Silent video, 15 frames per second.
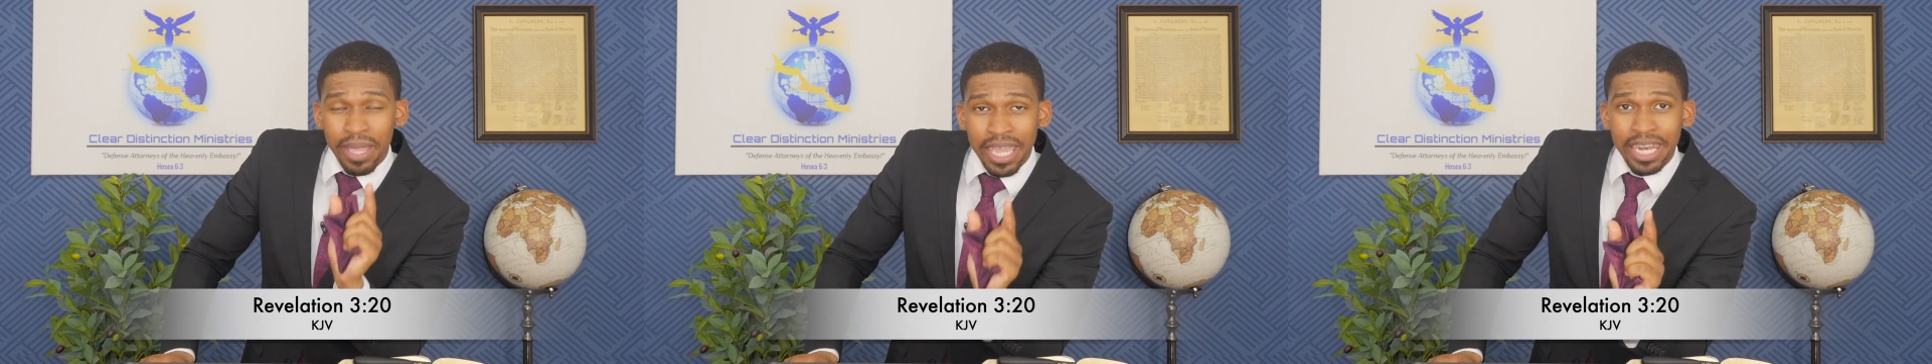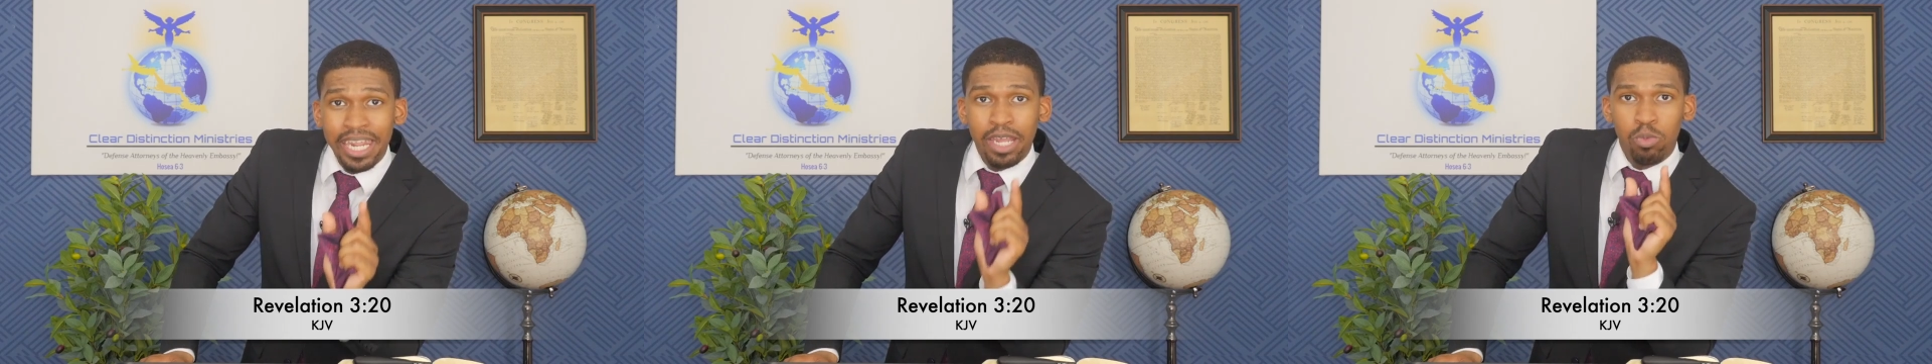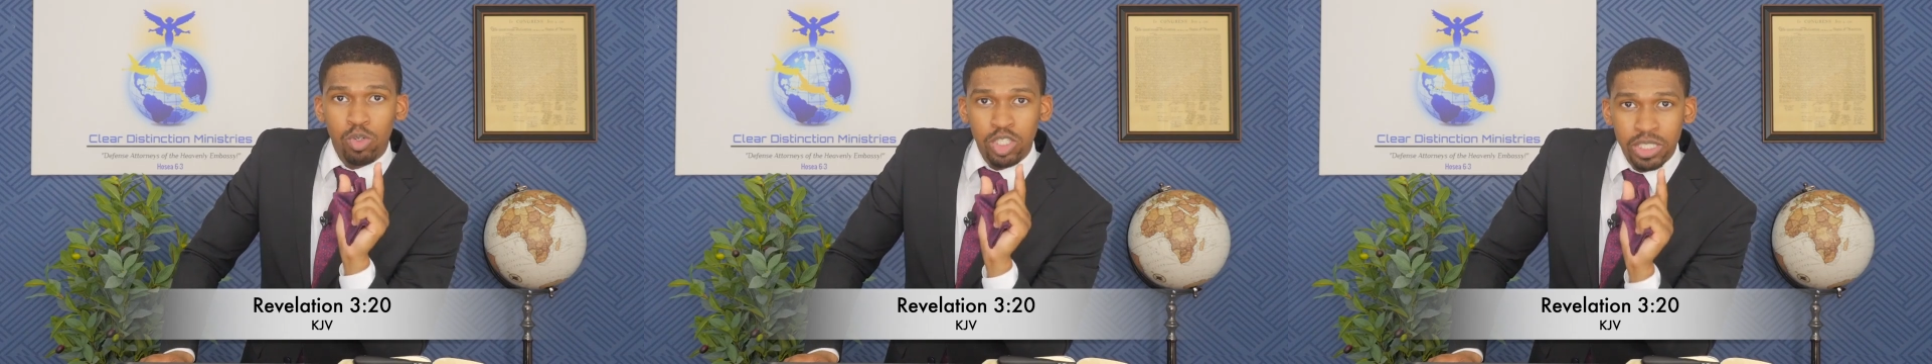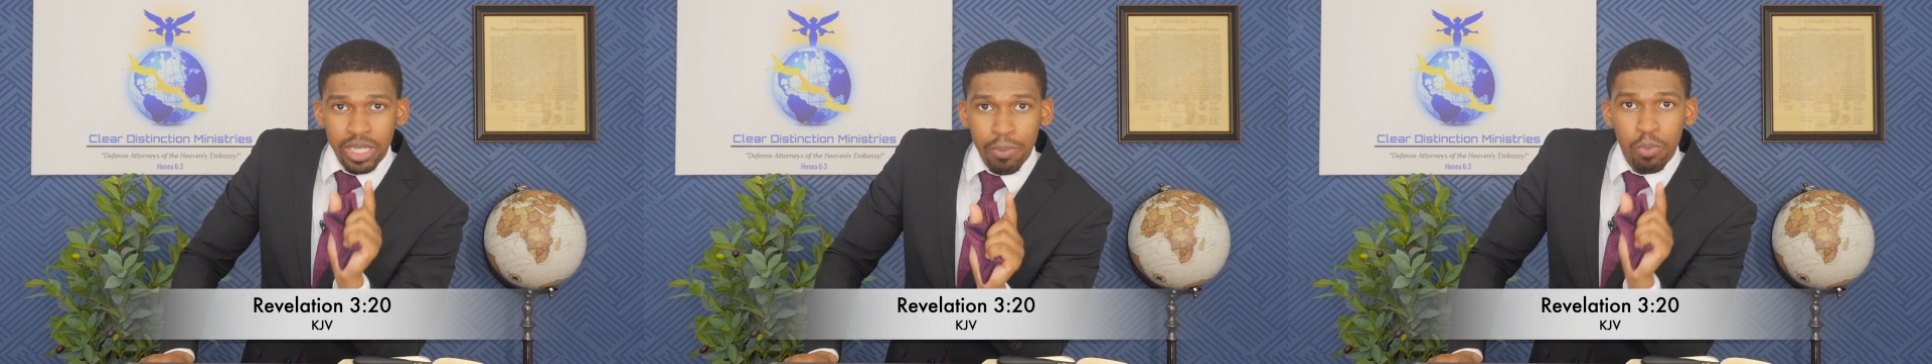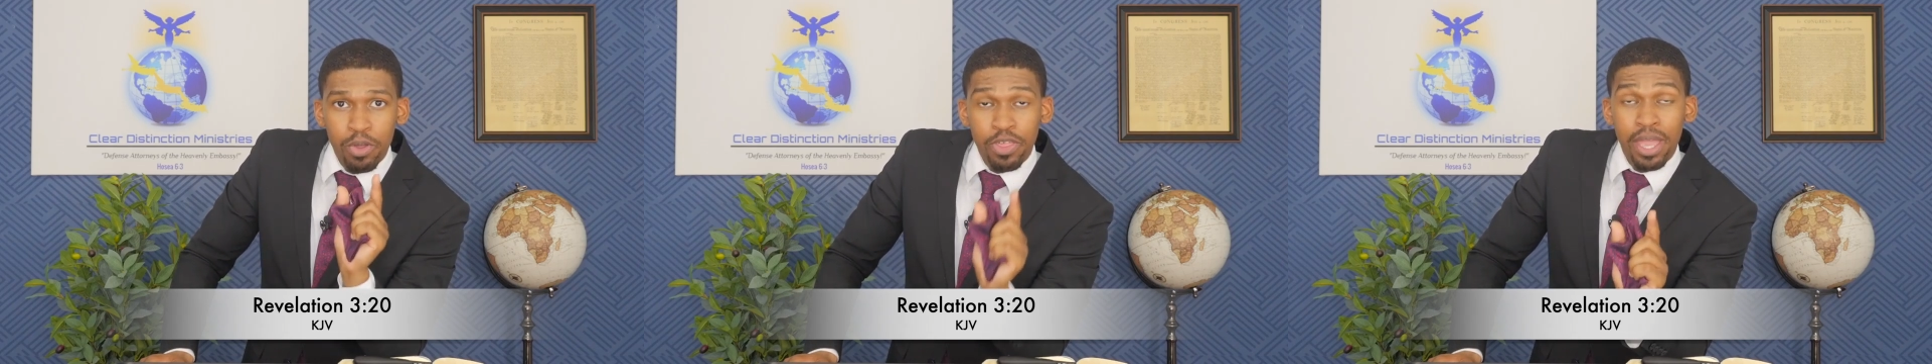in and will
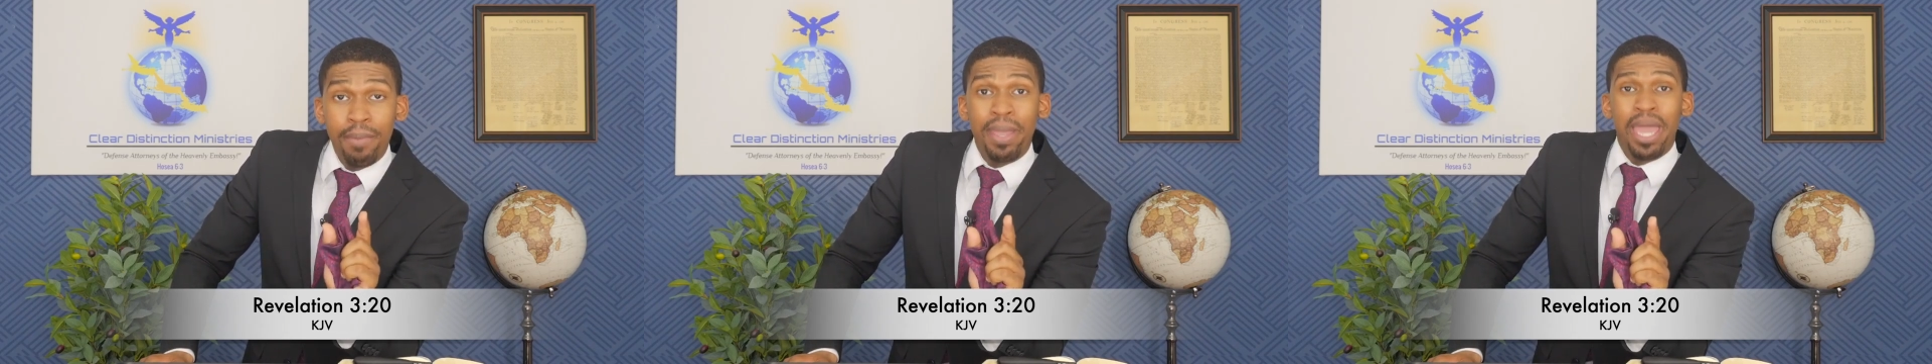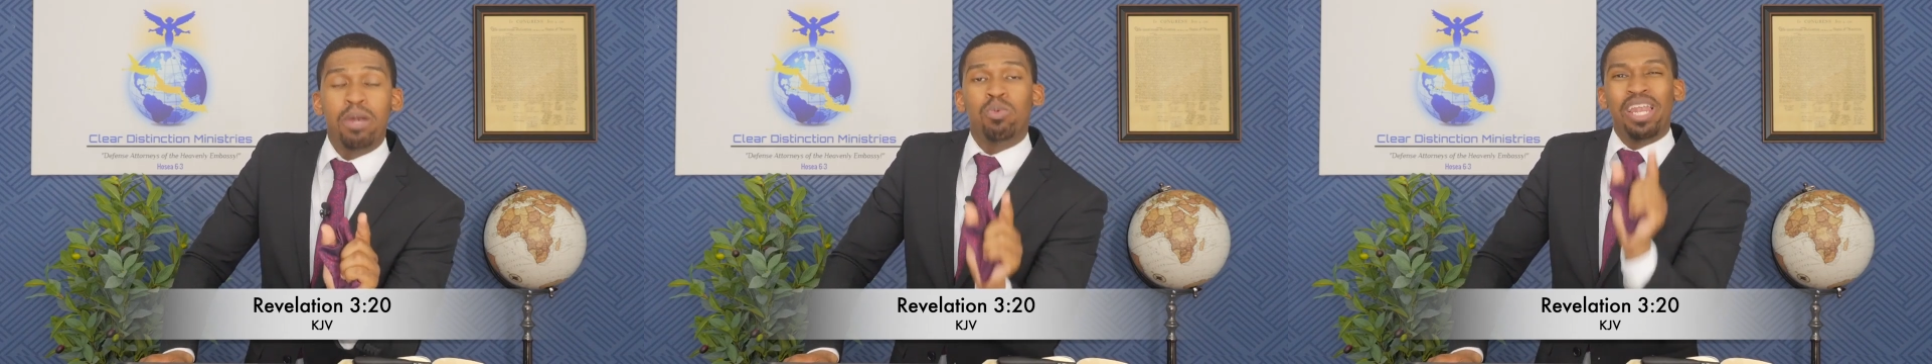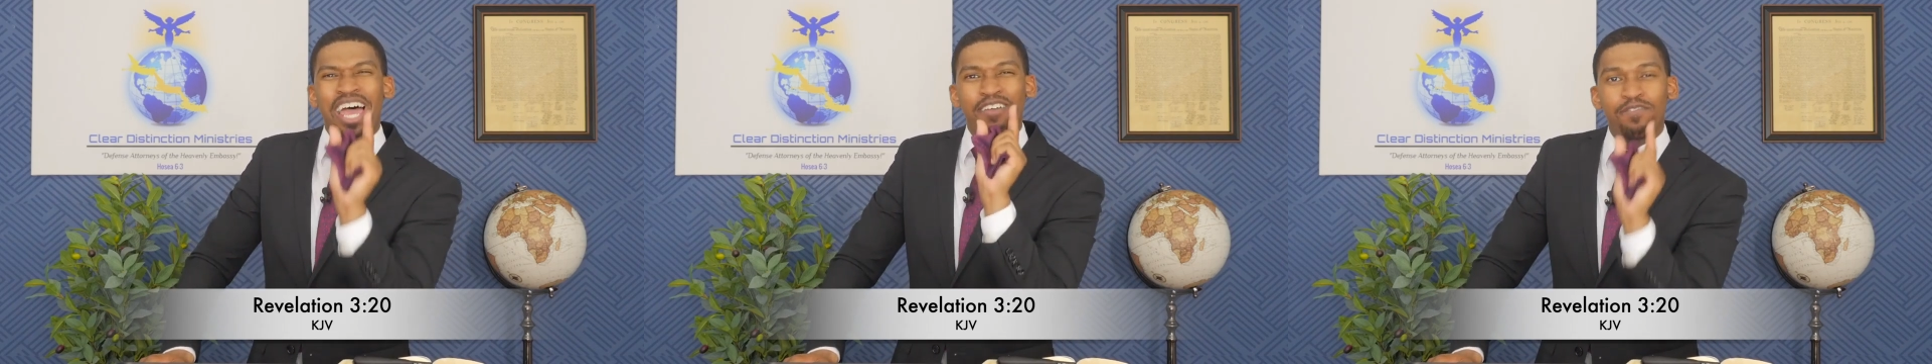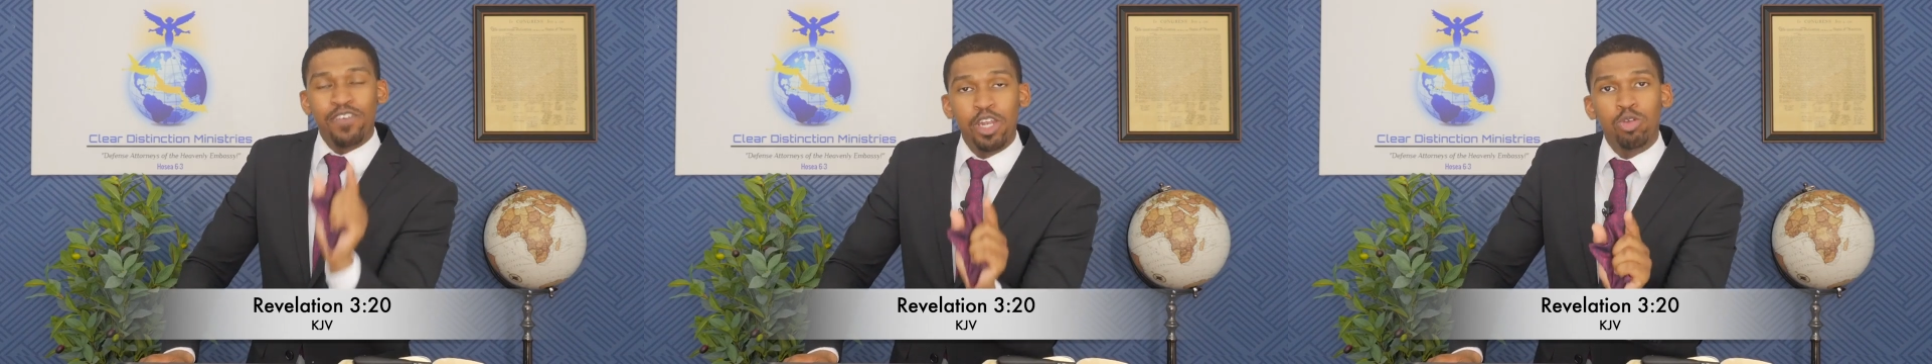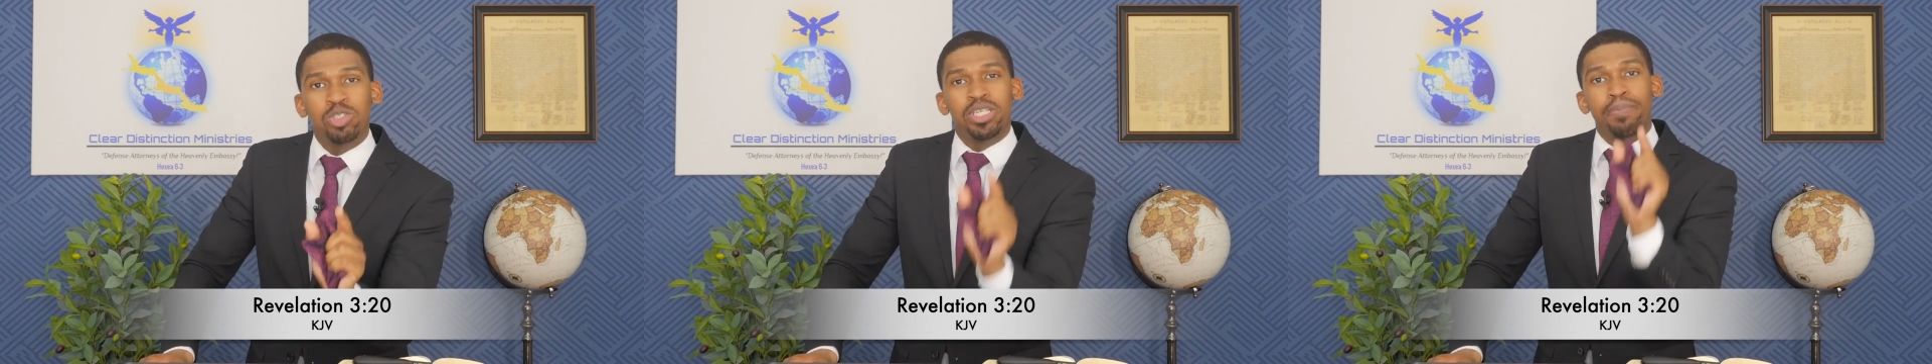sup with him and will have
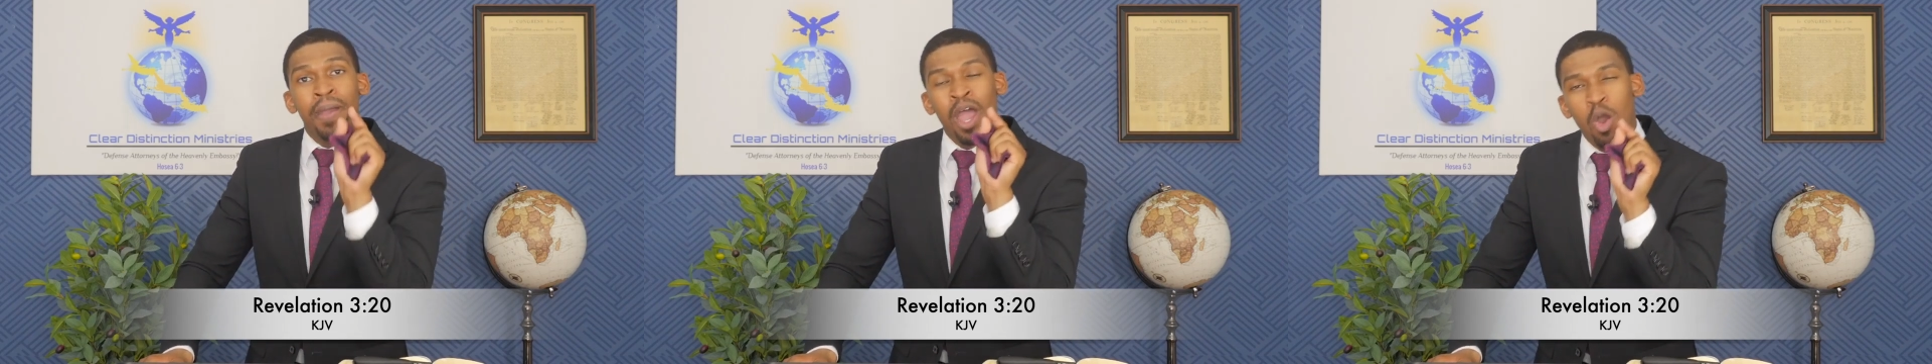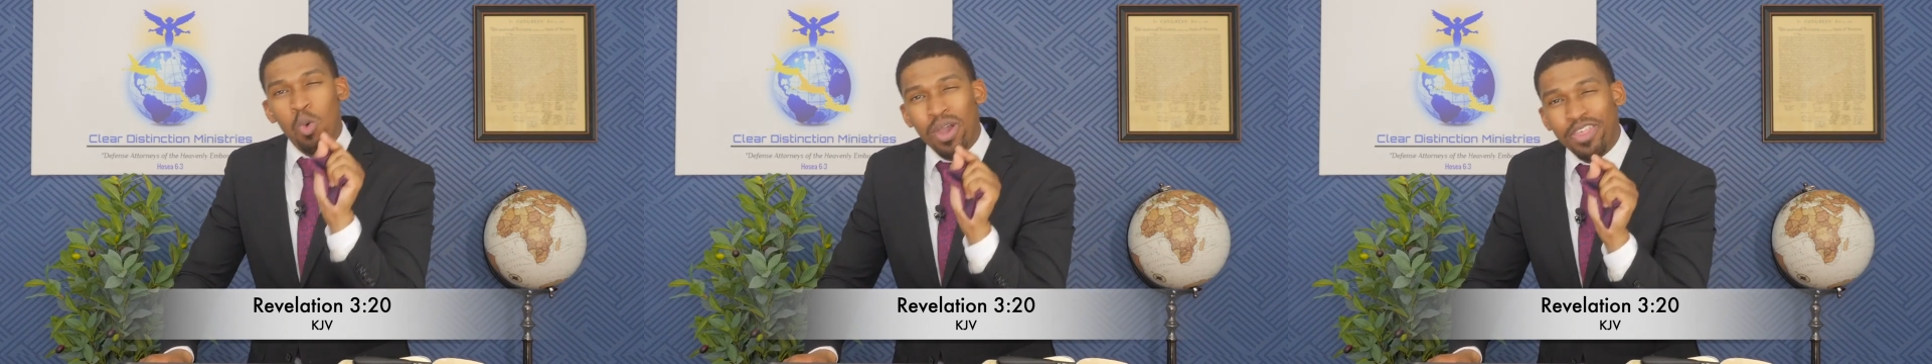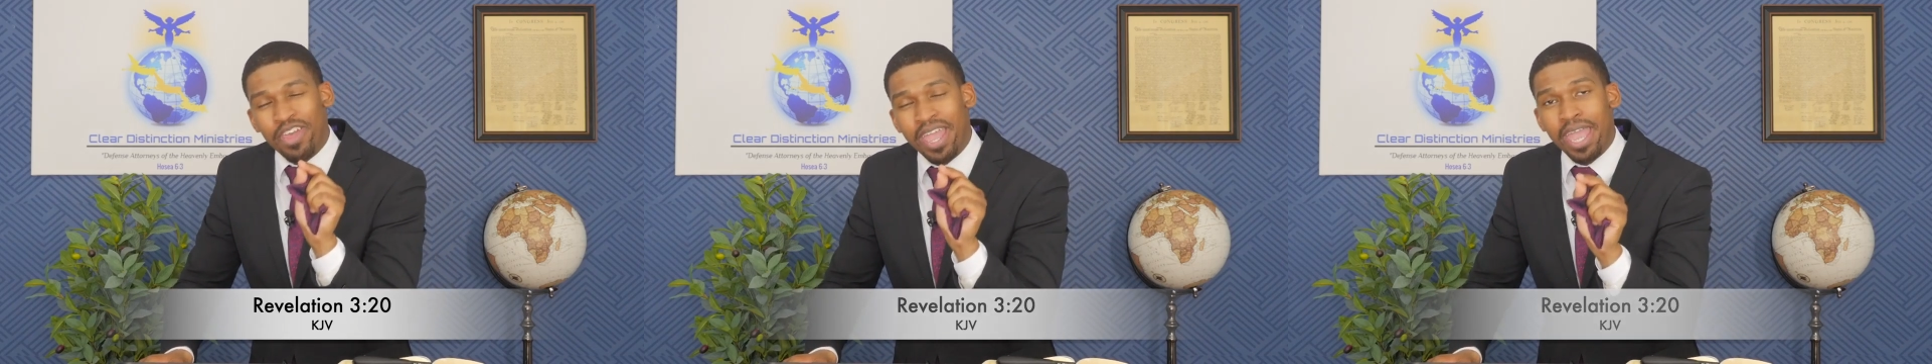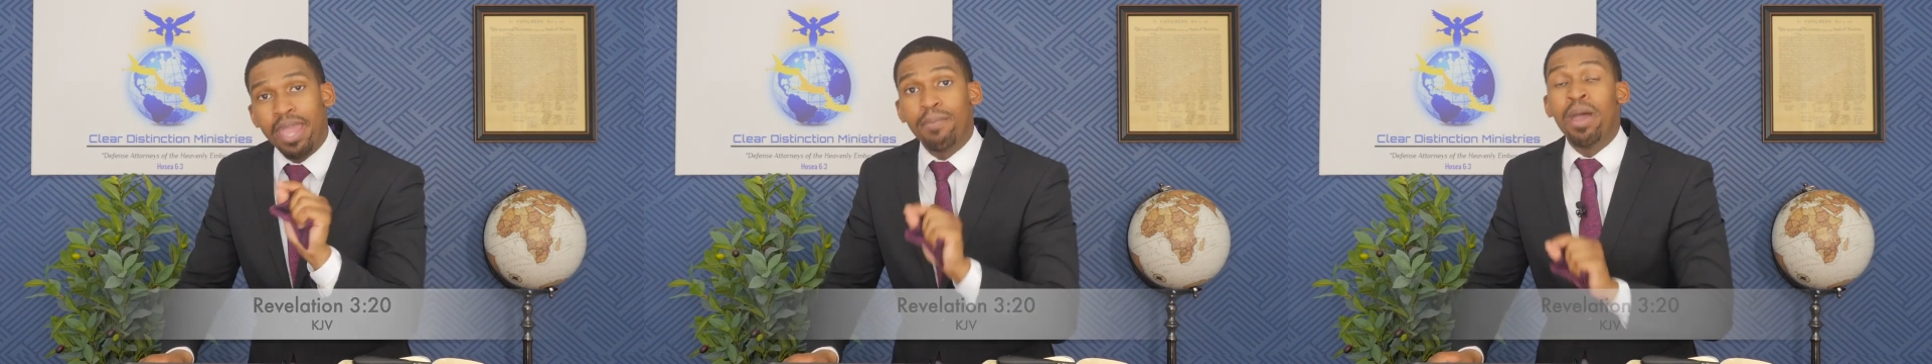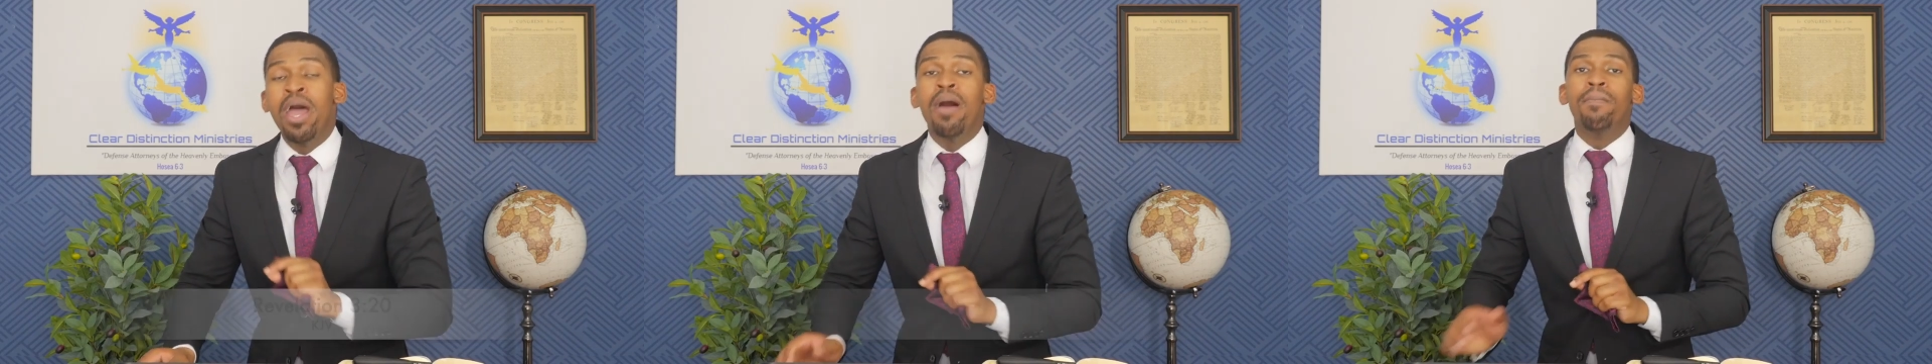fellowship with him.